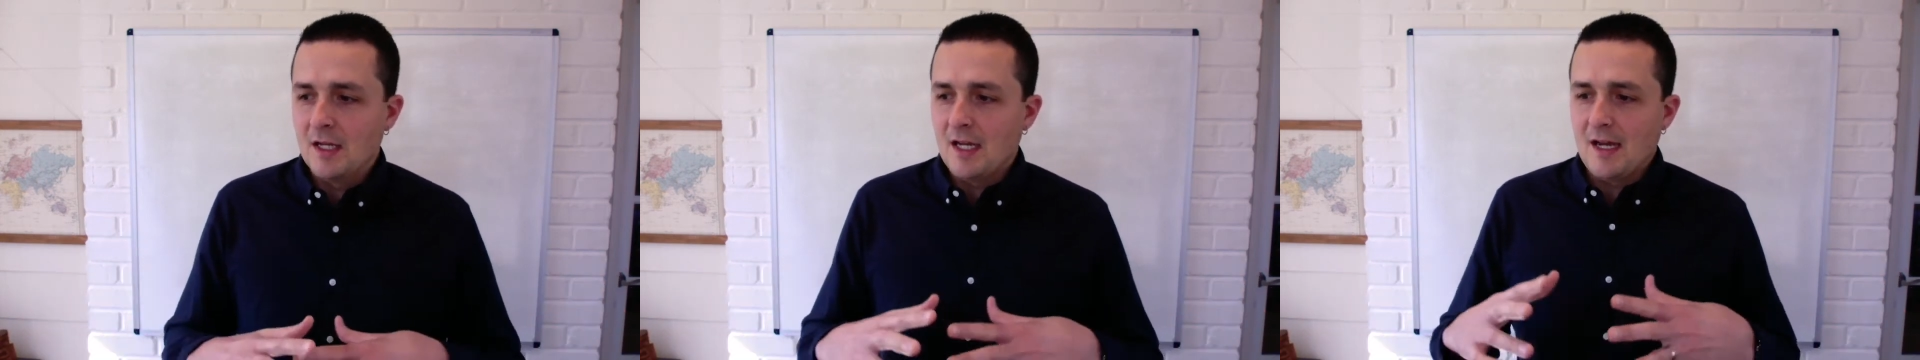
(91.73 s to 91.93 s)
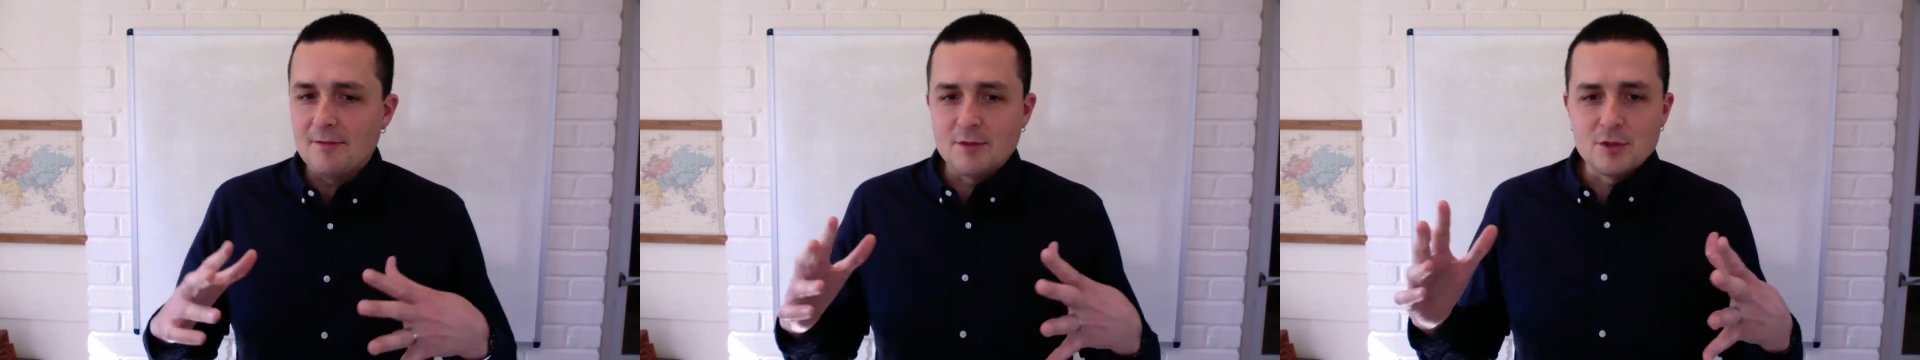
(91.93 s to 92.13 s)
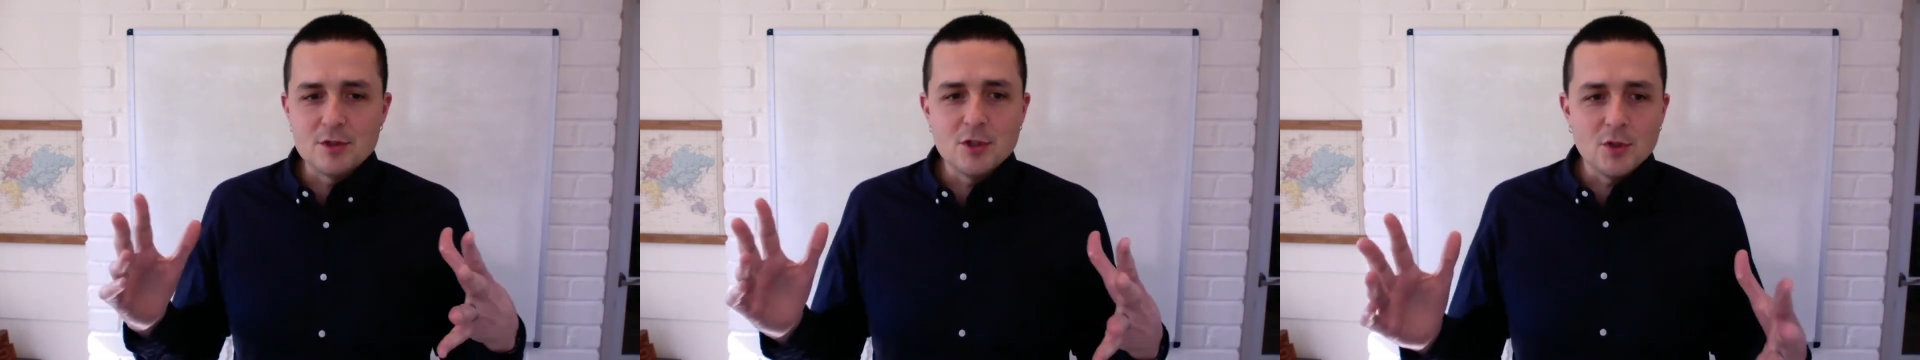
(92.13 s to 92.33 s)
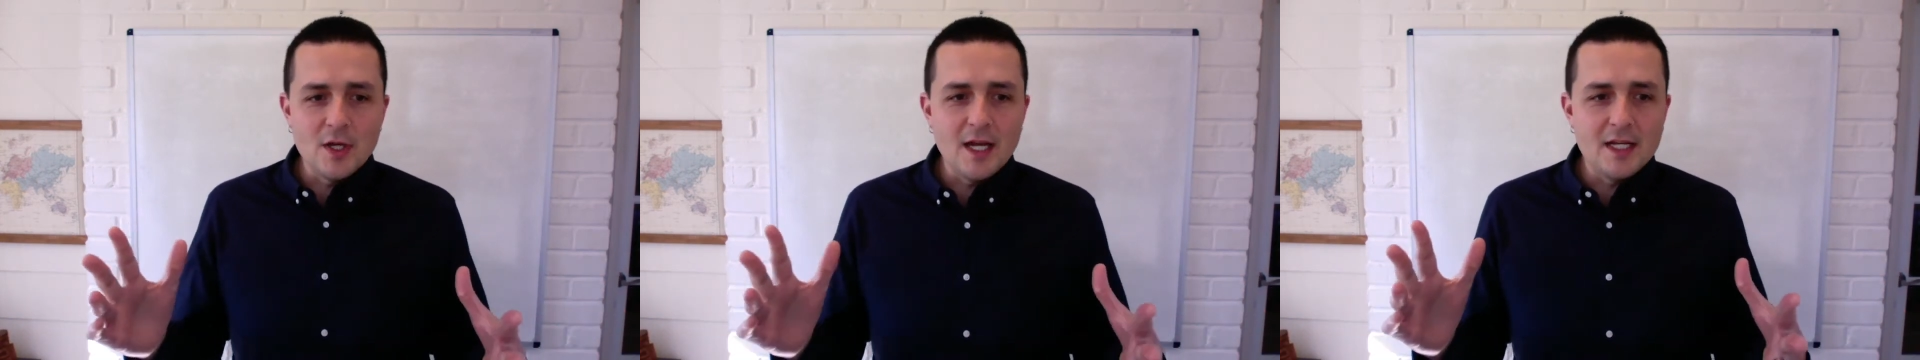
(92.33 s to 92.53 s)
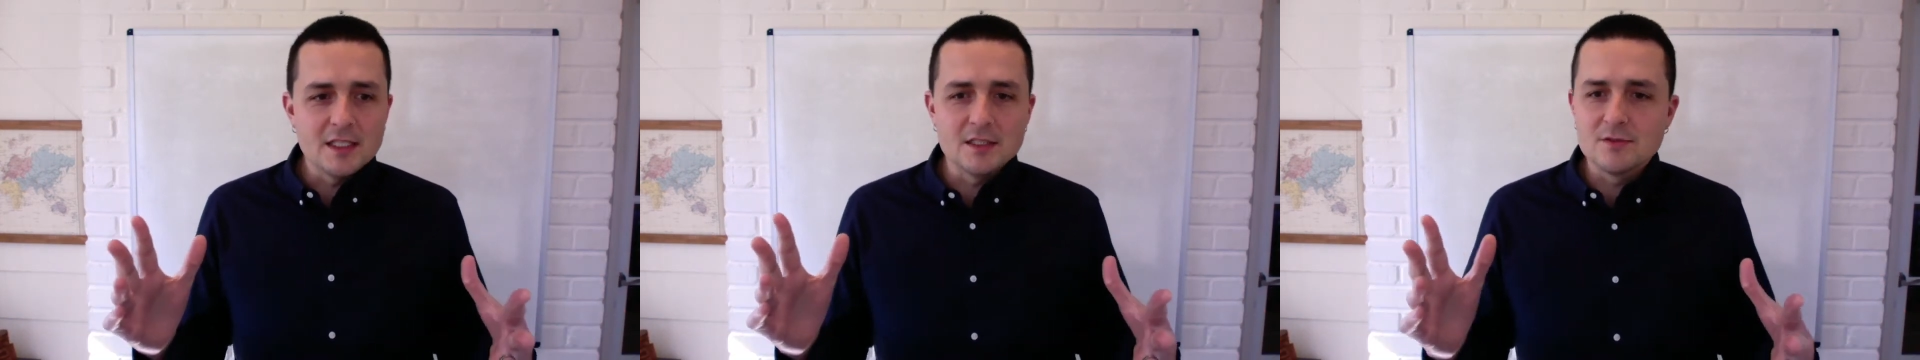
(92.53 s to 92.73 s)
after 2
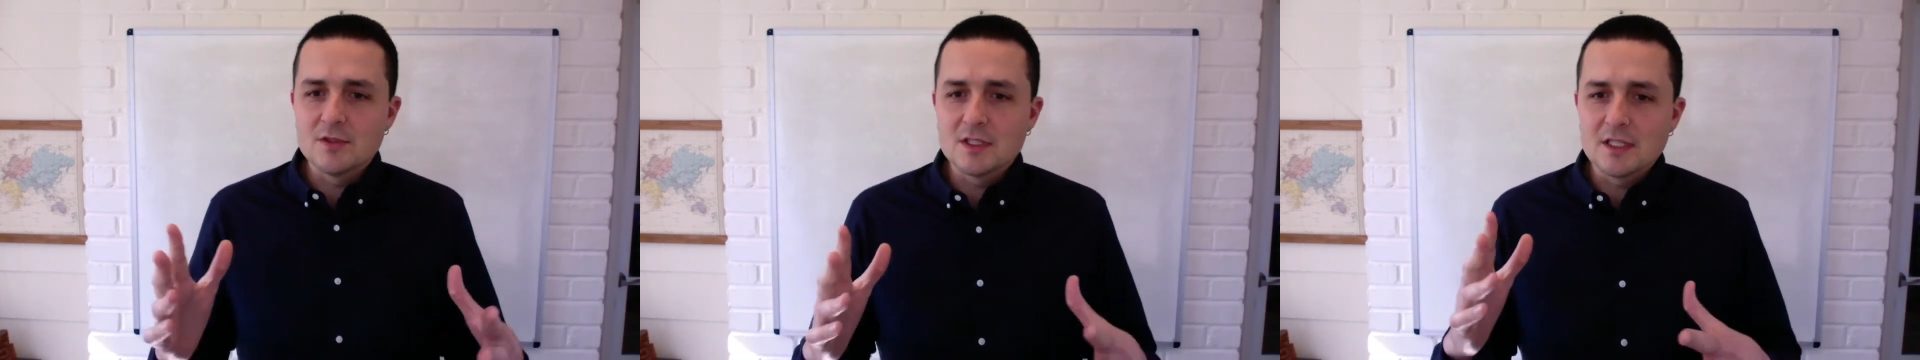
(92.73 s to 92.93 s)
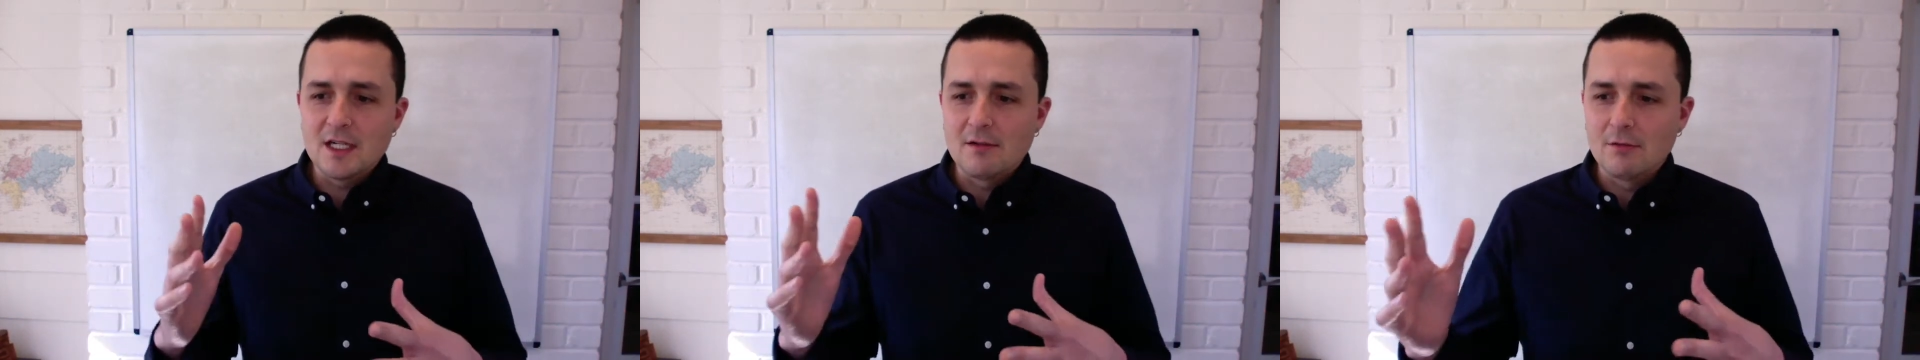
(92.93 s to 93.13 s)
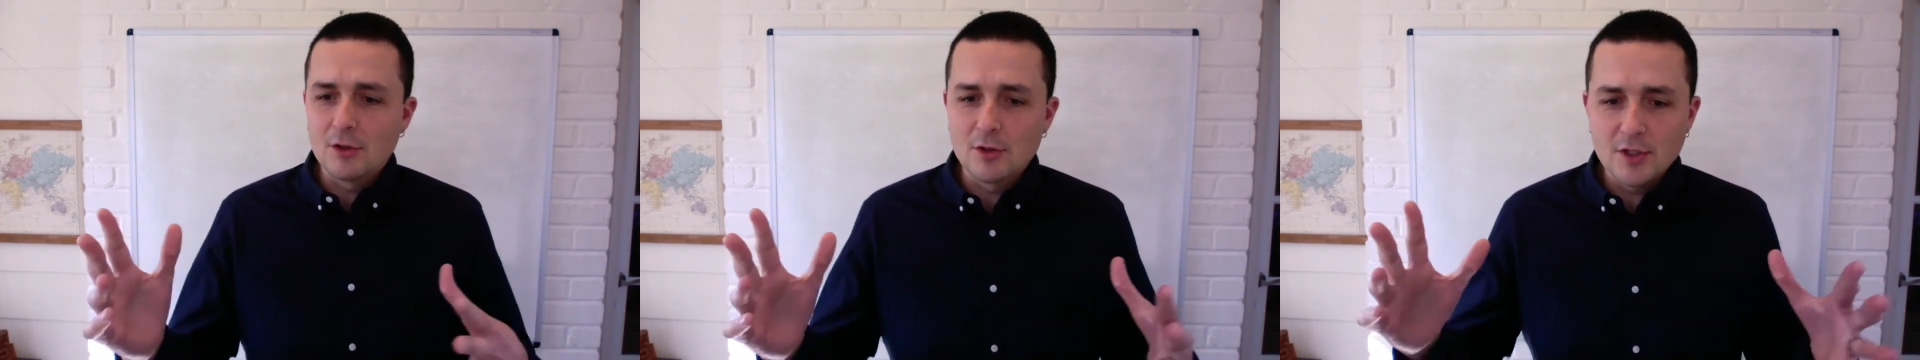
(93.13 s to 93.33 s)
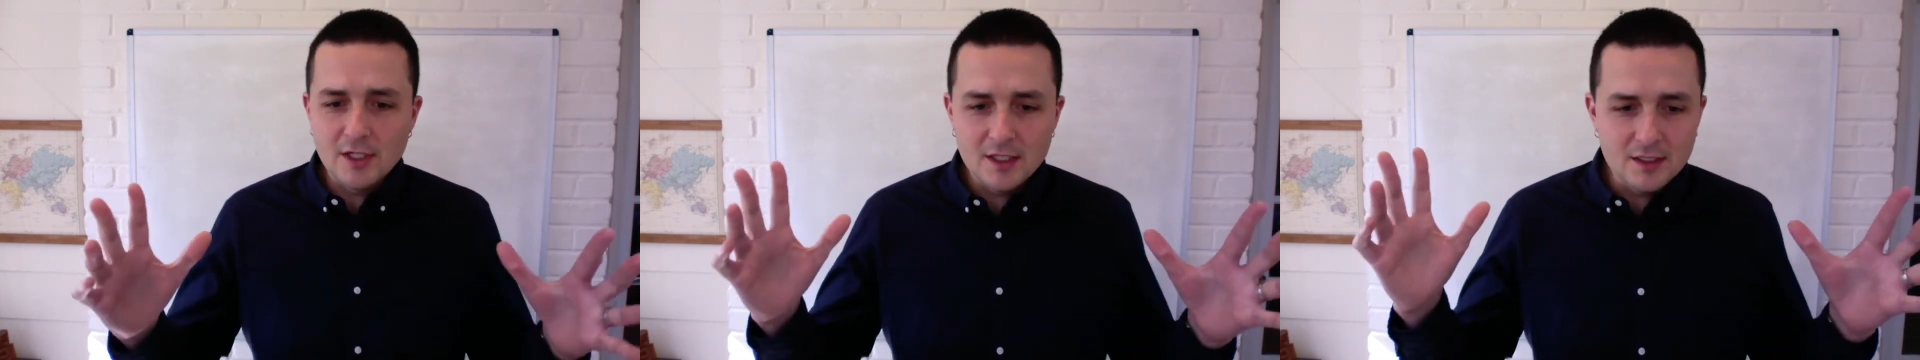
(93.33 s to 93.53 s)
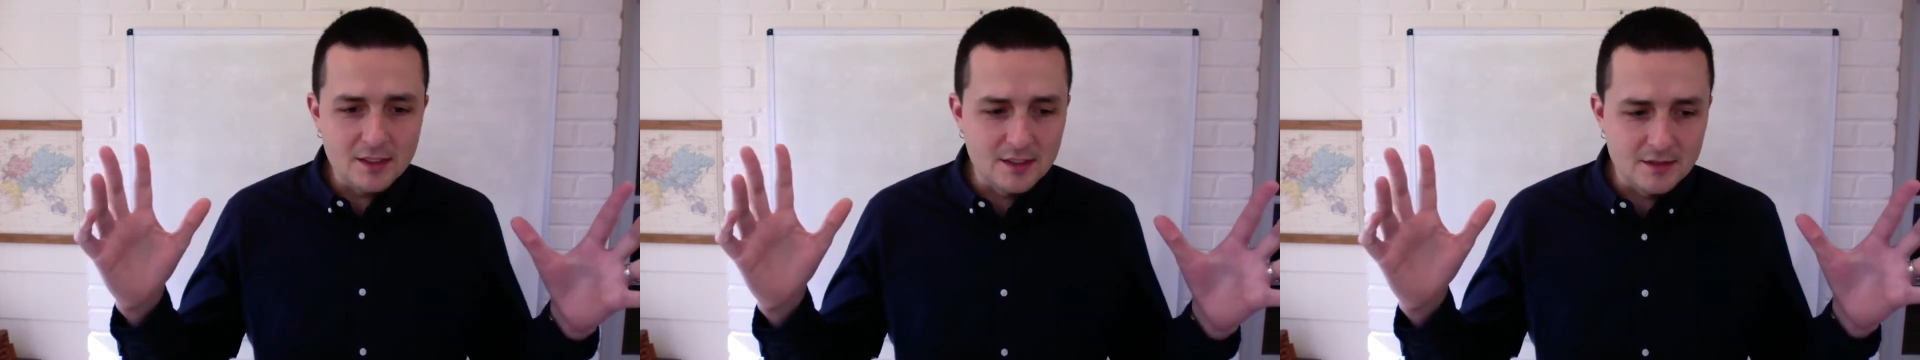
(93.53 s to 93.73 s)
days of just kind of
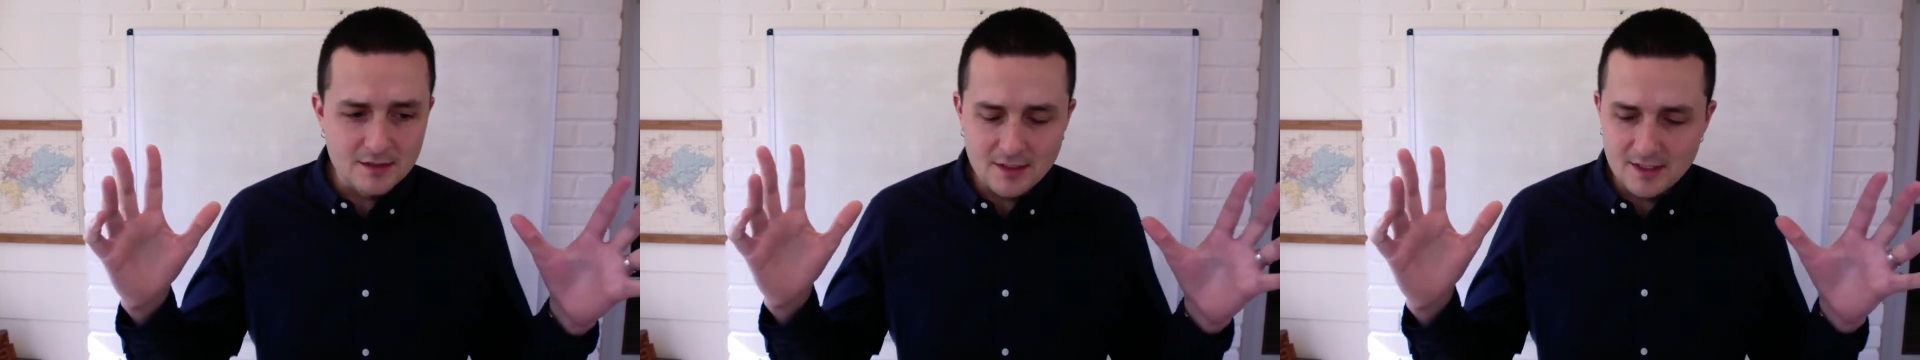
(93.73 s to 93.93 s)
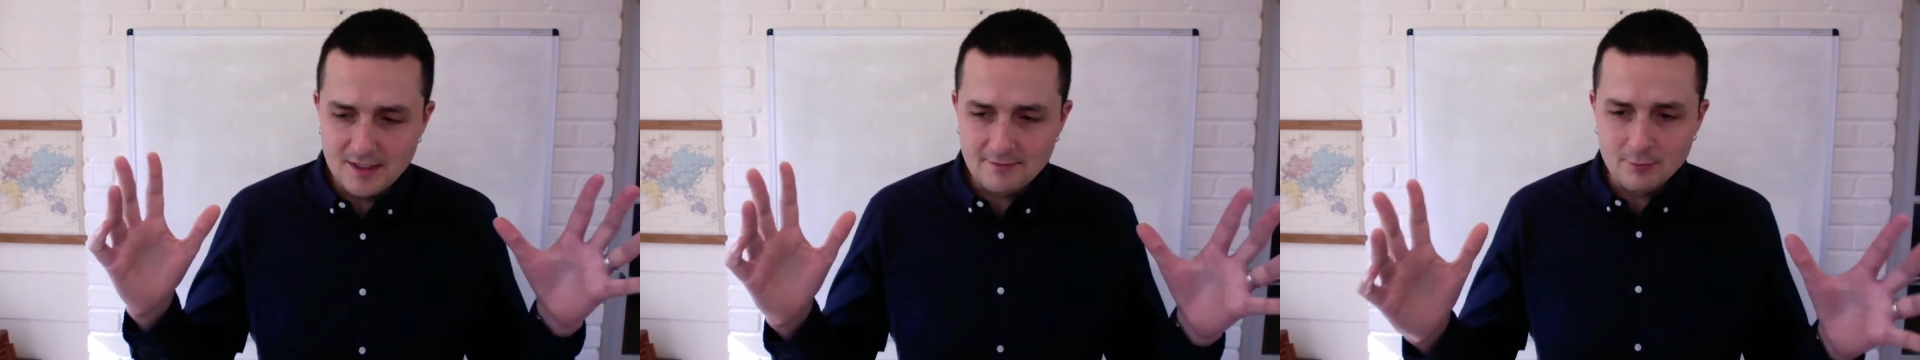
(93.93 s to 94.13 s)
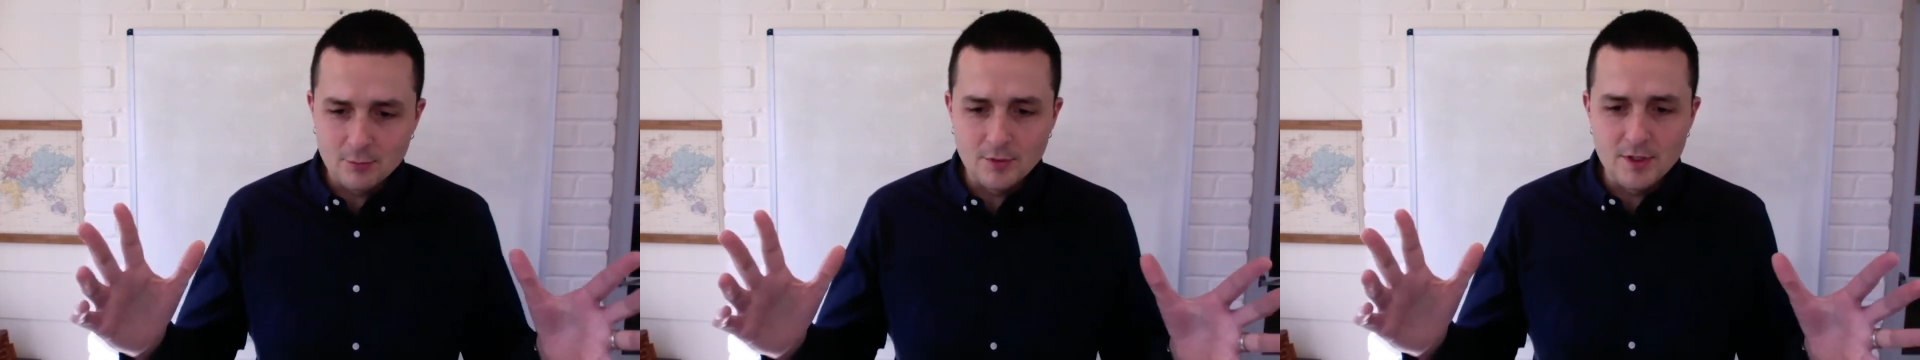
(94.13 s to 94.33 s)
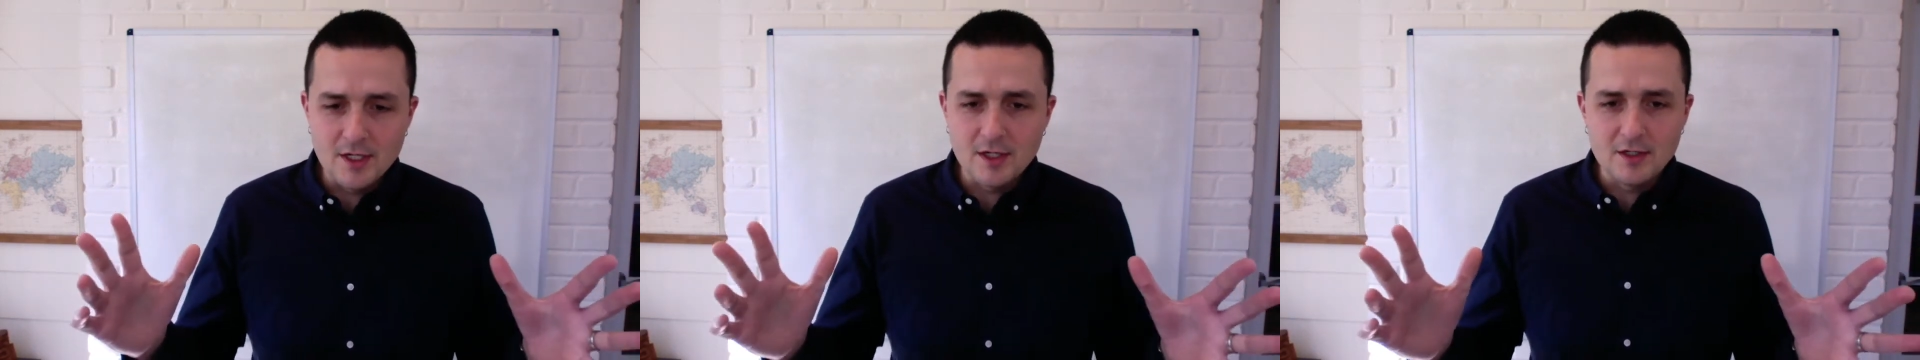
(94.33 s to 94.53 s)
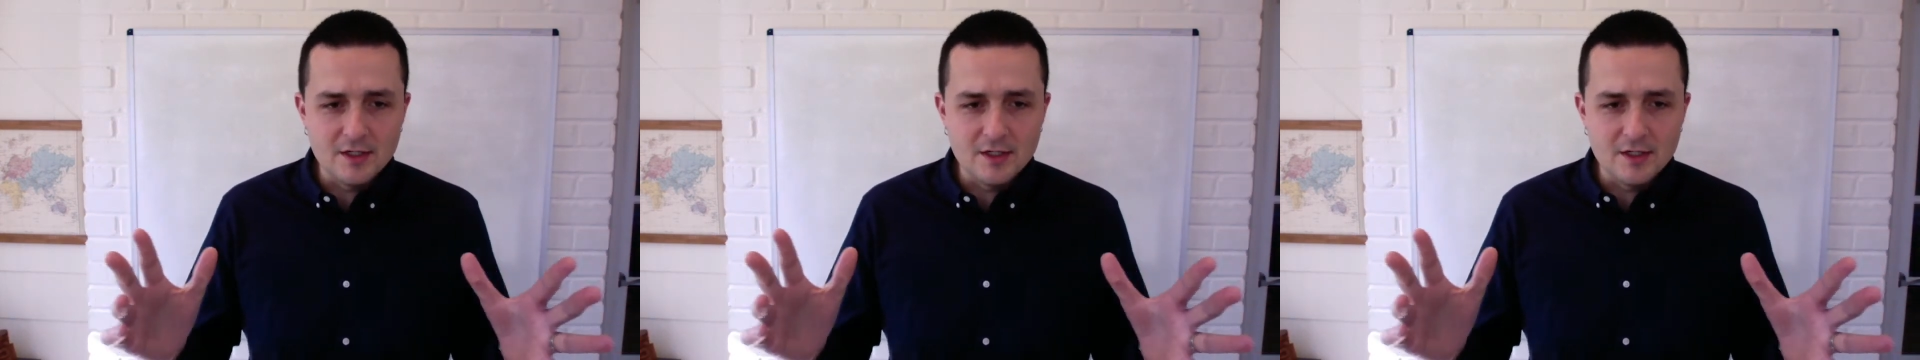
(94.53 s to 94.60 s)
learning and everyone there.